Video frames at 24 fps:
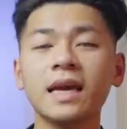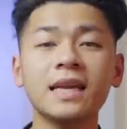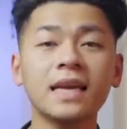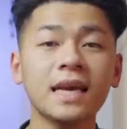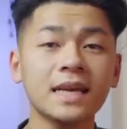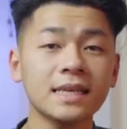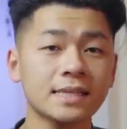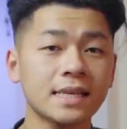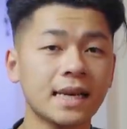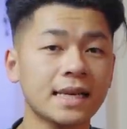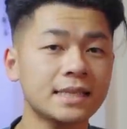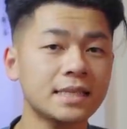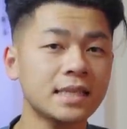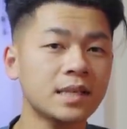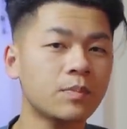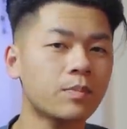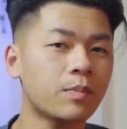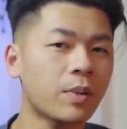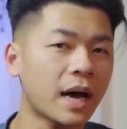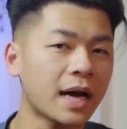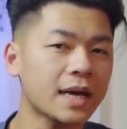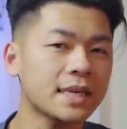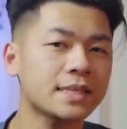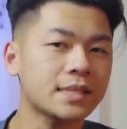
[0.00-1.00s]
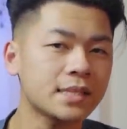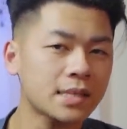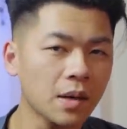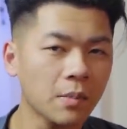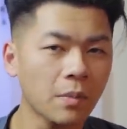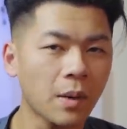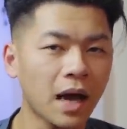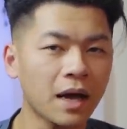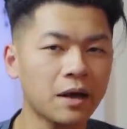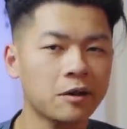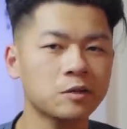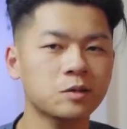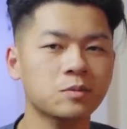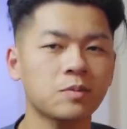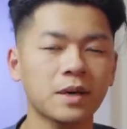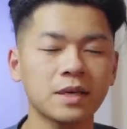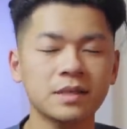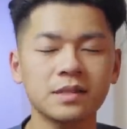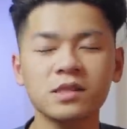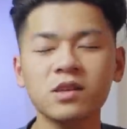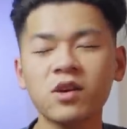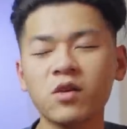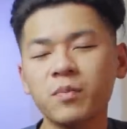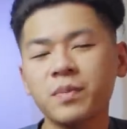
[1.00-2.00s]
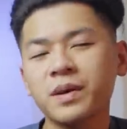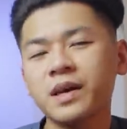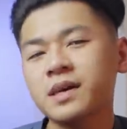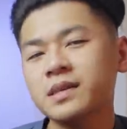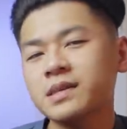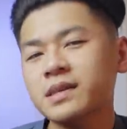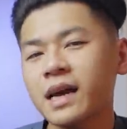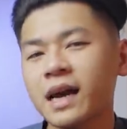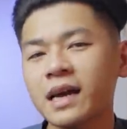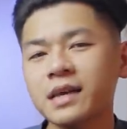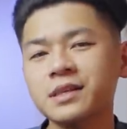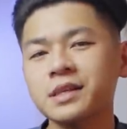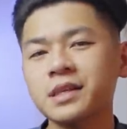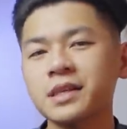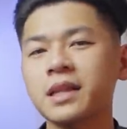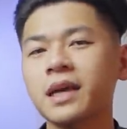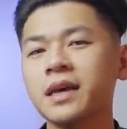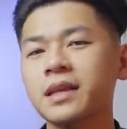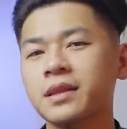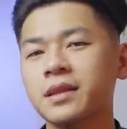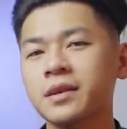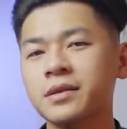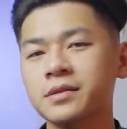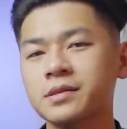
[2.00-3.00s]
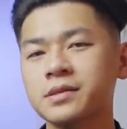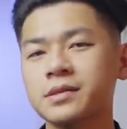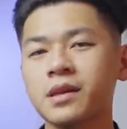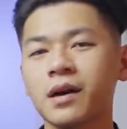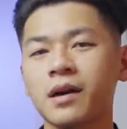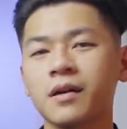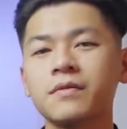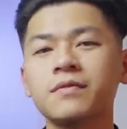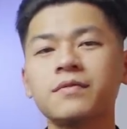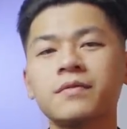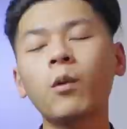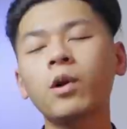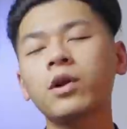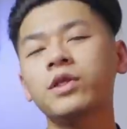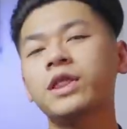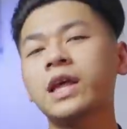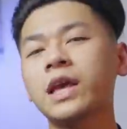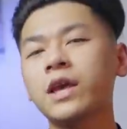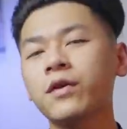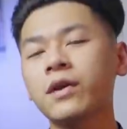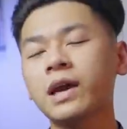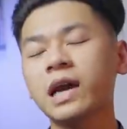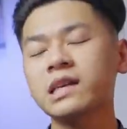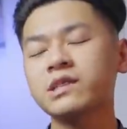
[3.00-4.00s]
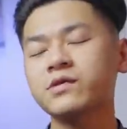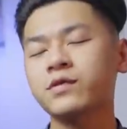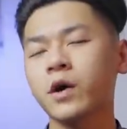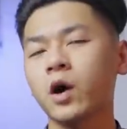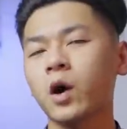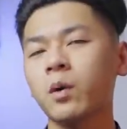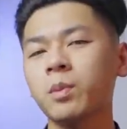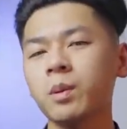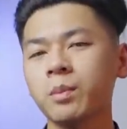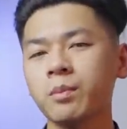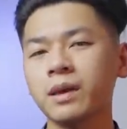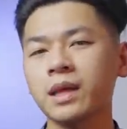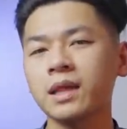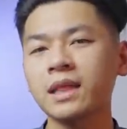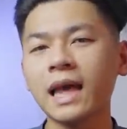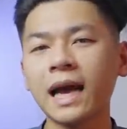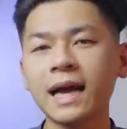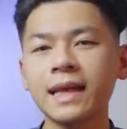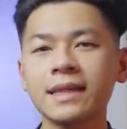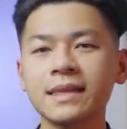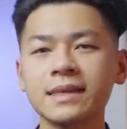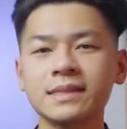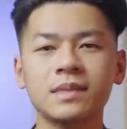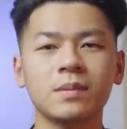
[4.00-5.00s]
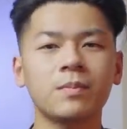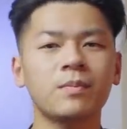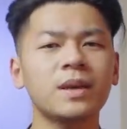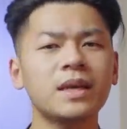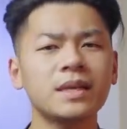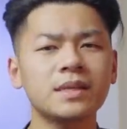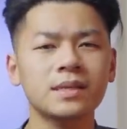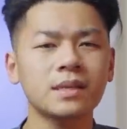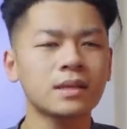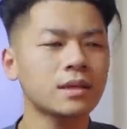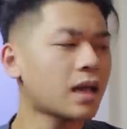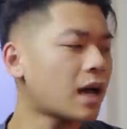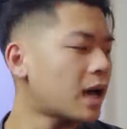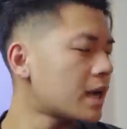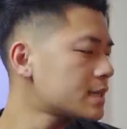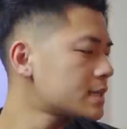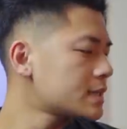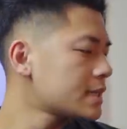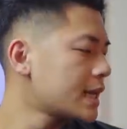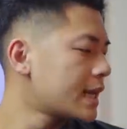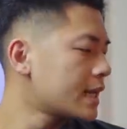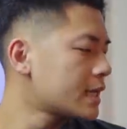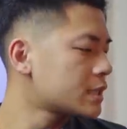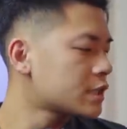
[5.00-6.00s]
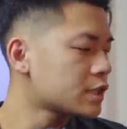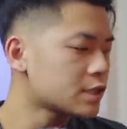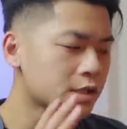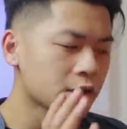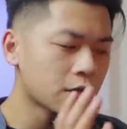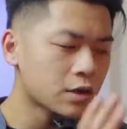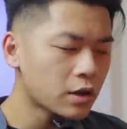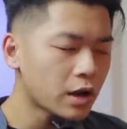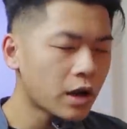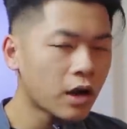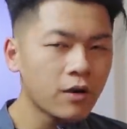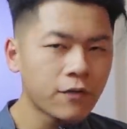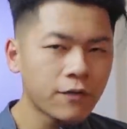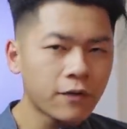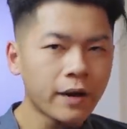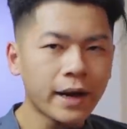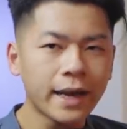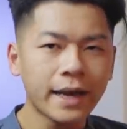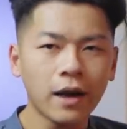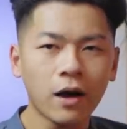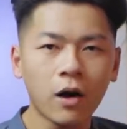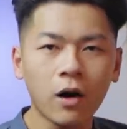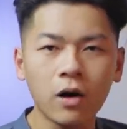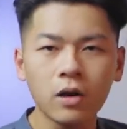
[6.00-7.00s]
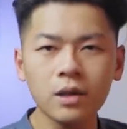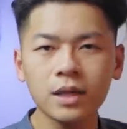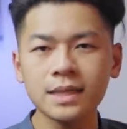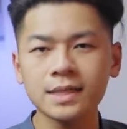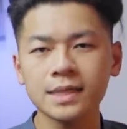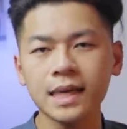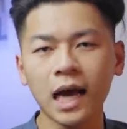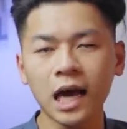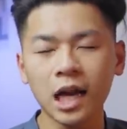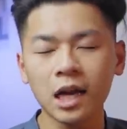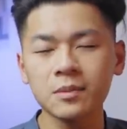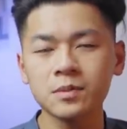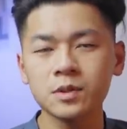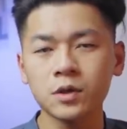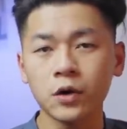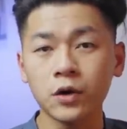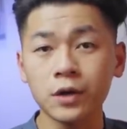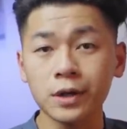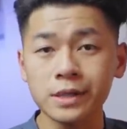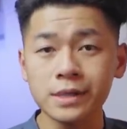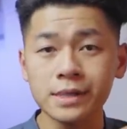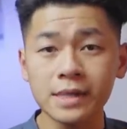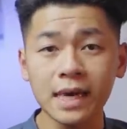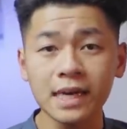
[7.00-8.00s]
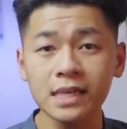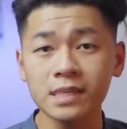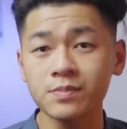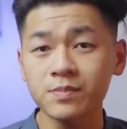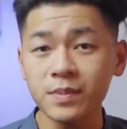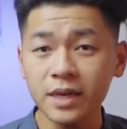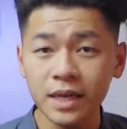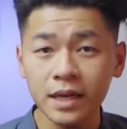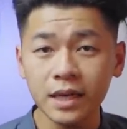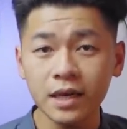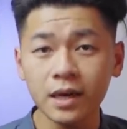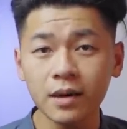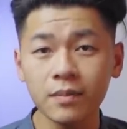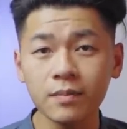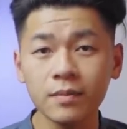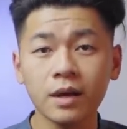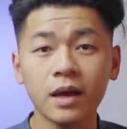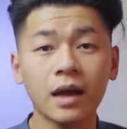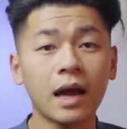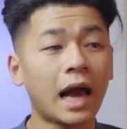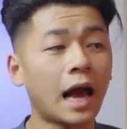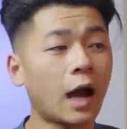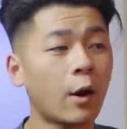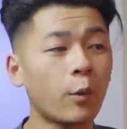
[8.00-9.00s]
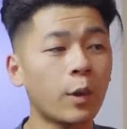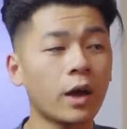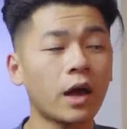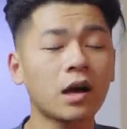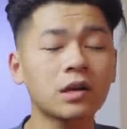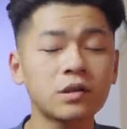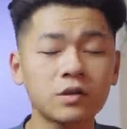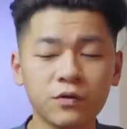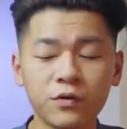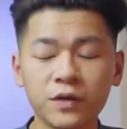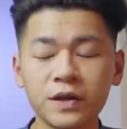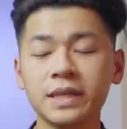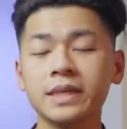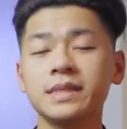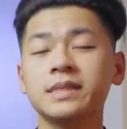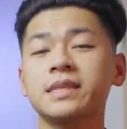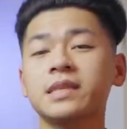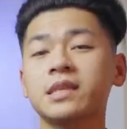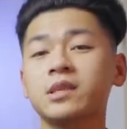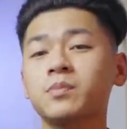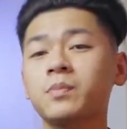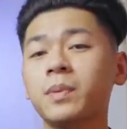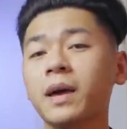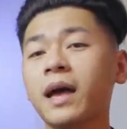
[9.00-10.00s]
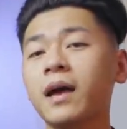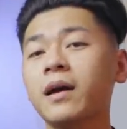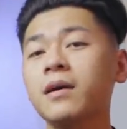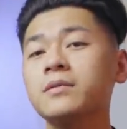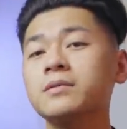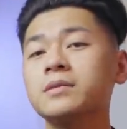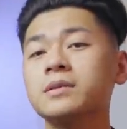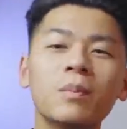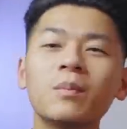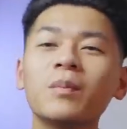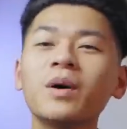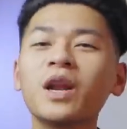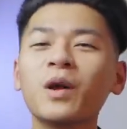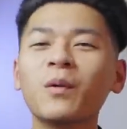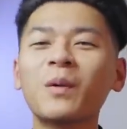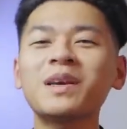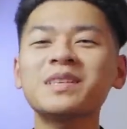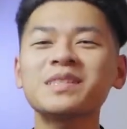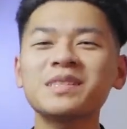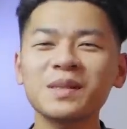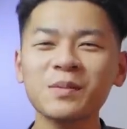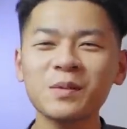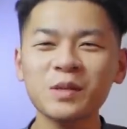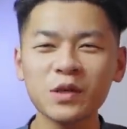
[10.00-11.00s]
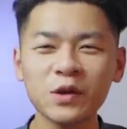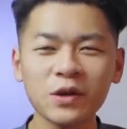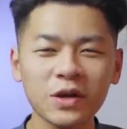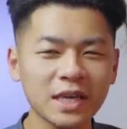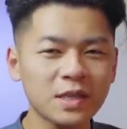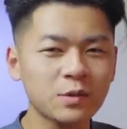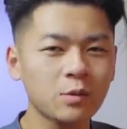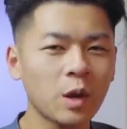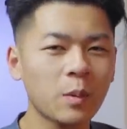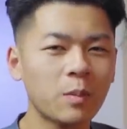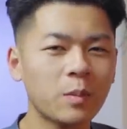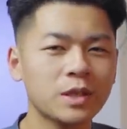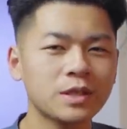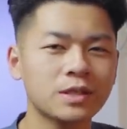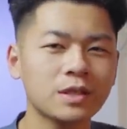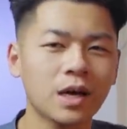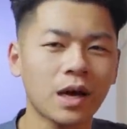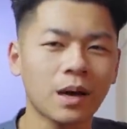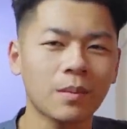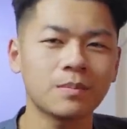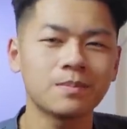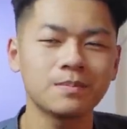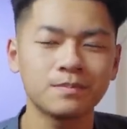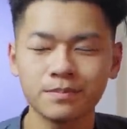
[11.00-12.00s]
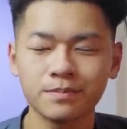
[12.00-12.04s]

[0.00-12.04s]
and yes, I did buy some items myself because I actually like their stuff. I want to thank you guys for helping me land this, it means a lot and just to clarify, all these items are in a size medium. I weigh 156 pounds. But anyways, let me show you guys what I picked up.